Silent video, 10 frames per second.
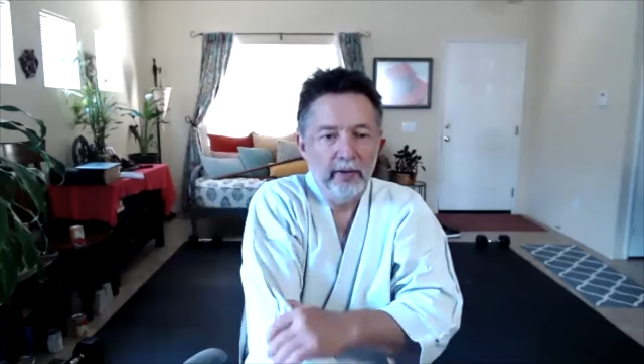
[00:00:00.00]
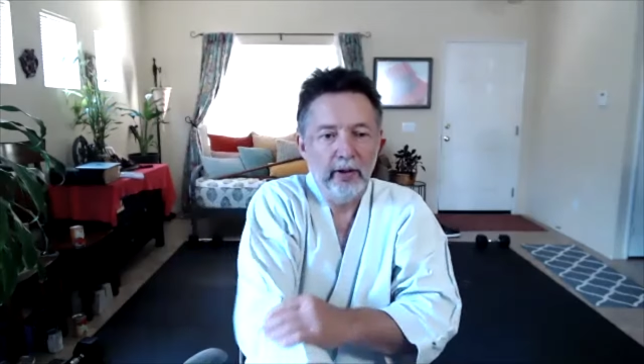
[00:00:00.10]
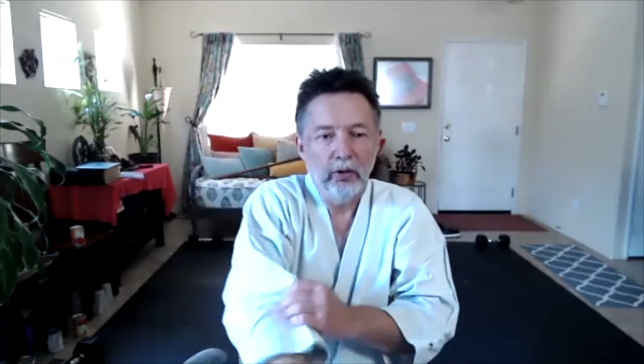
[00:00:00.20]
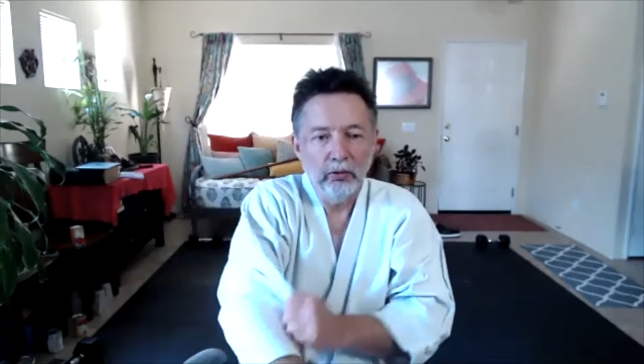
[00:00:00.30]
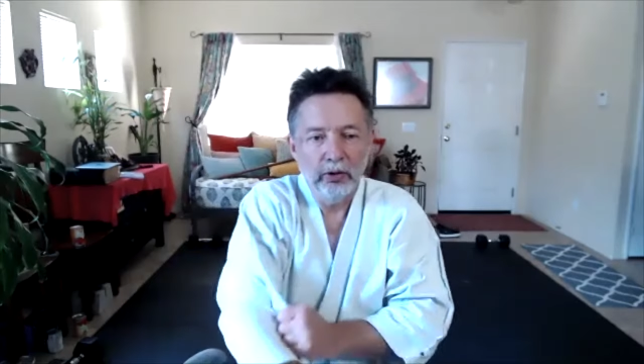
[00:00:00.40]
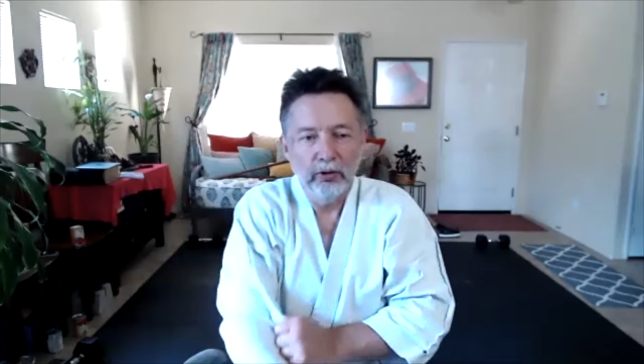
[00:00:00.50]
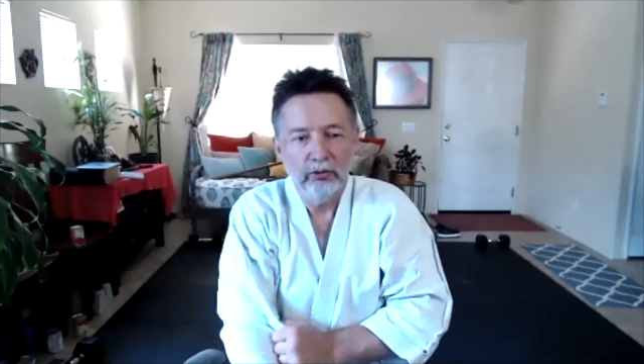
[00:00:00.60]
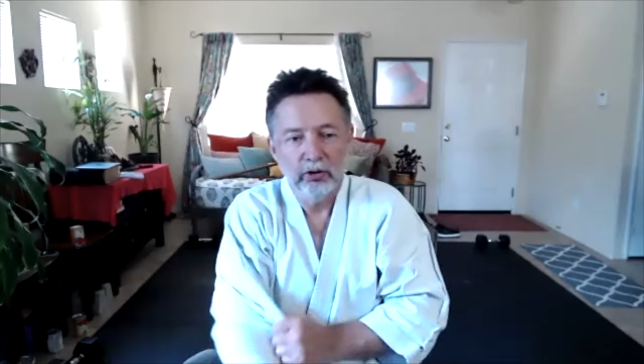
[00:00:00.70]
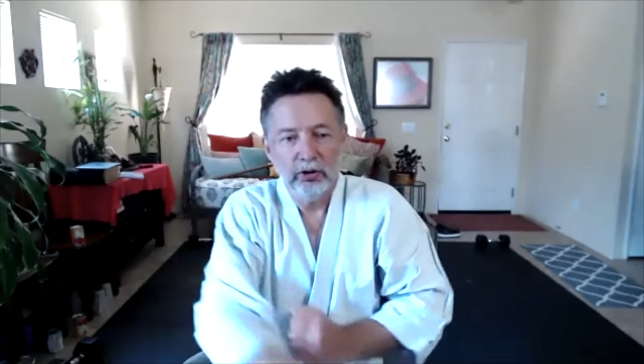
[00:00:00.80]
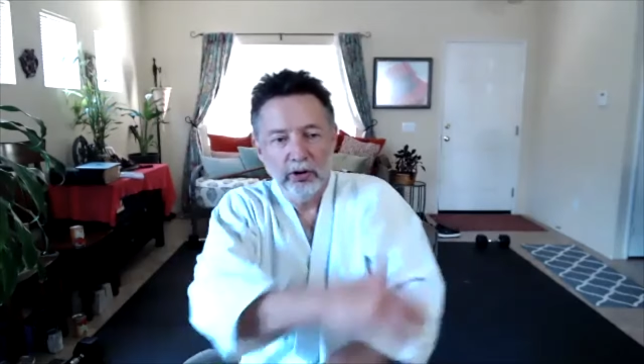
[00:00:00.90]
they're holding on
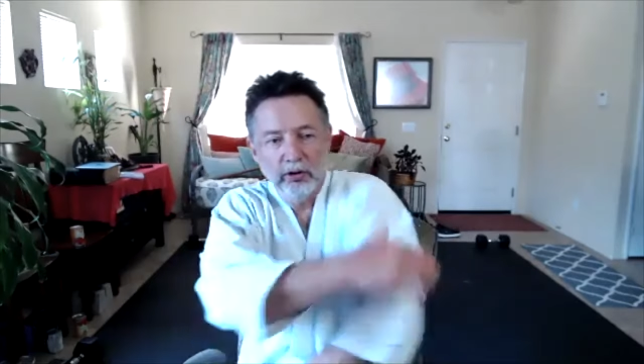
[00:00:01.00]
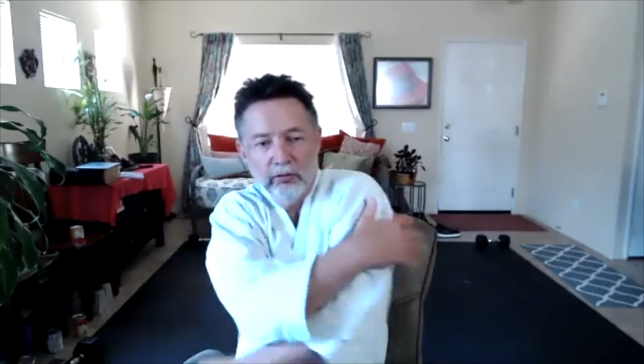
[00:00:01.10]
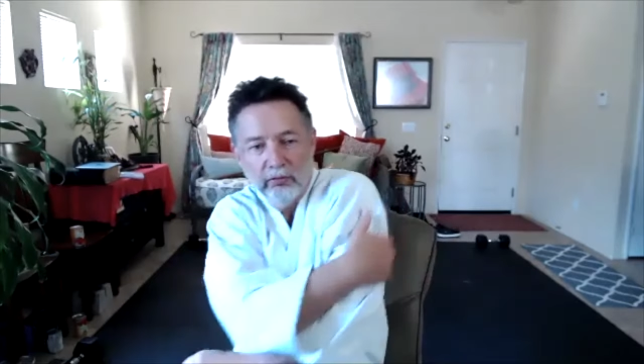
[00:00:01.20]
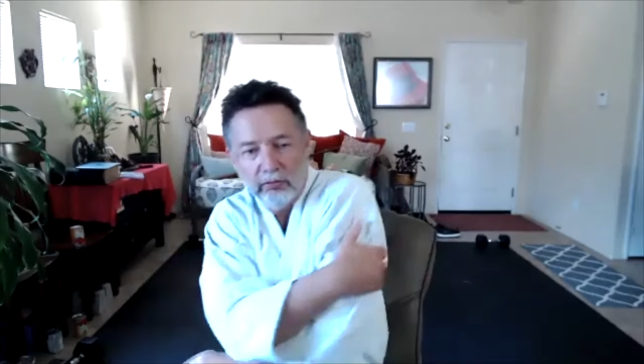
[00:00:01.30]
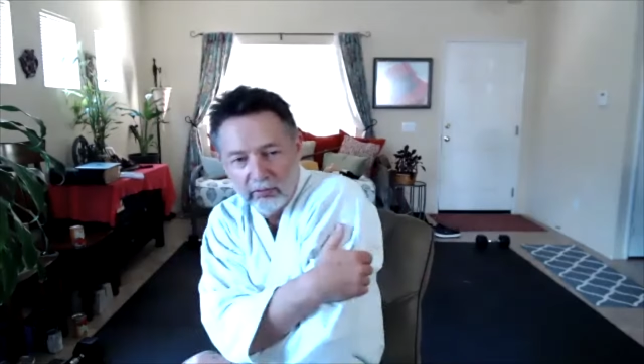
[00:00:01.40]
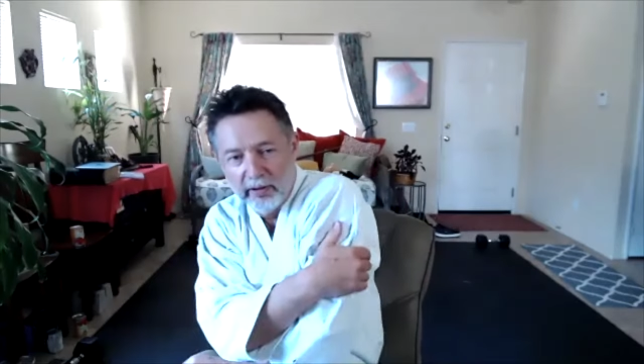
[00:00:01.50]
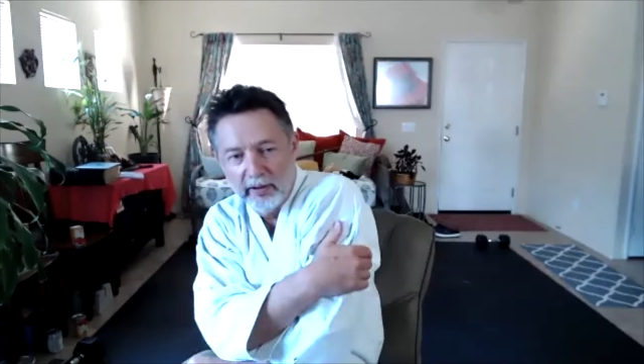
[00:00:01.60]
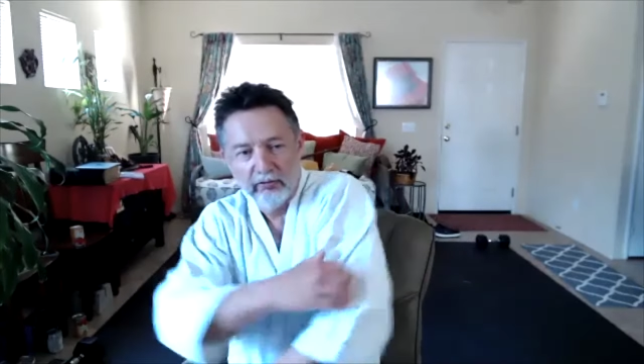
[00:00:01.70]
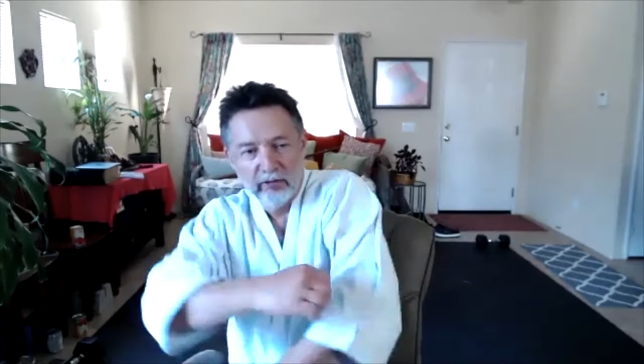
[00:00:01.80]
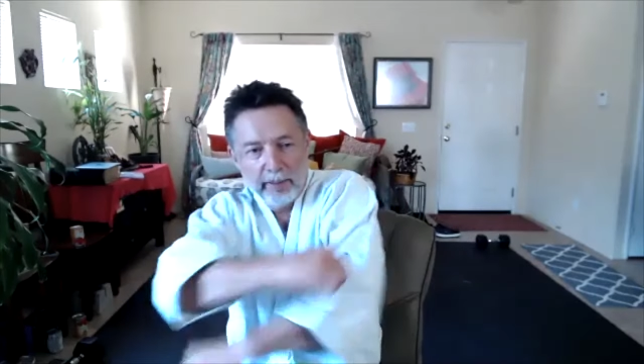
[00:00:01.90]
to you,
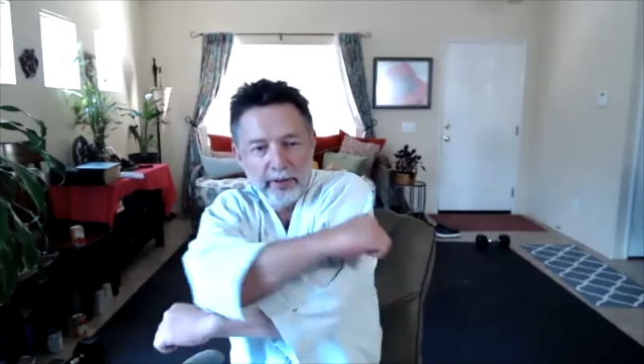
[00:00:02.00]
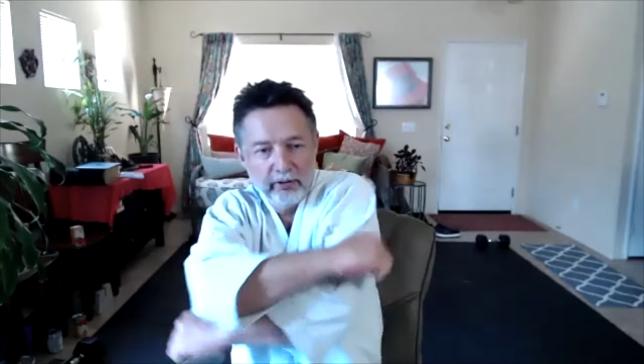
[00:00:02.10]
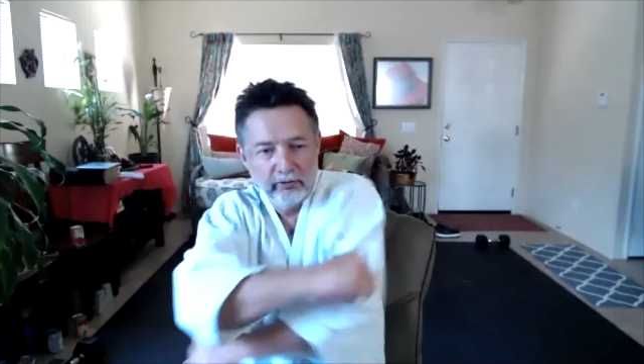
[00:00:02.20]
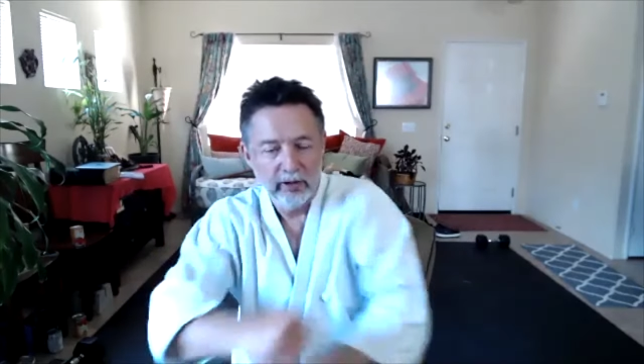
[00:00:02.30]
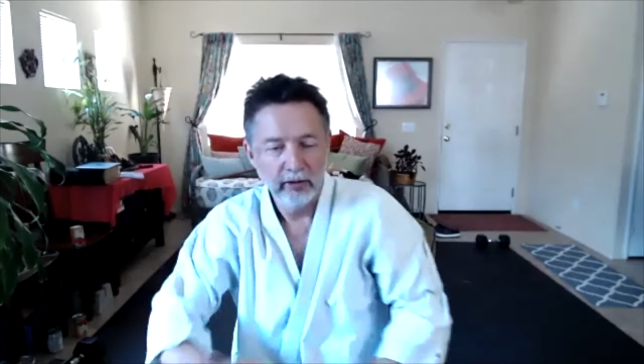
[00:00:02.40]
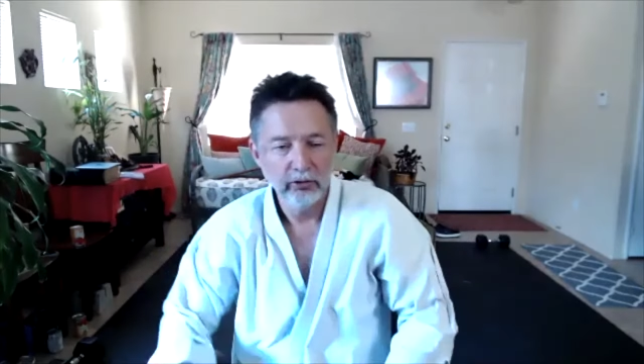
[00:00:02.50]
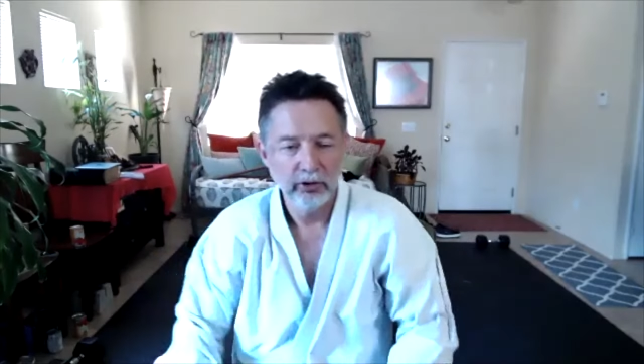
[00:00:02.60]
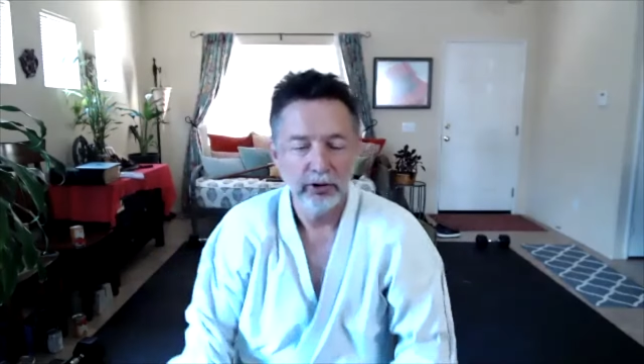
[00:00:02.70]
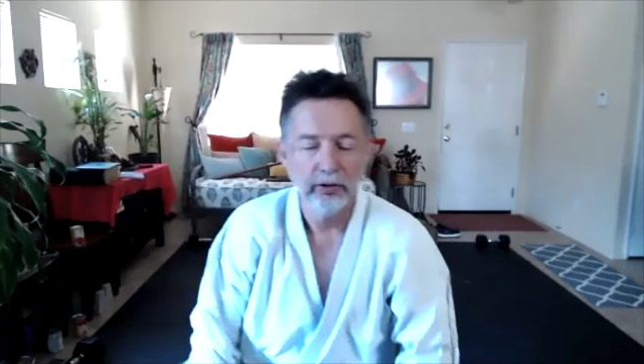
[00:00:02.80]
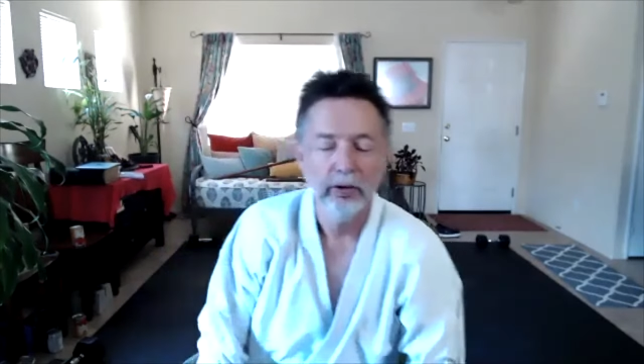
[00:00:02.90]
they're wrapping around you,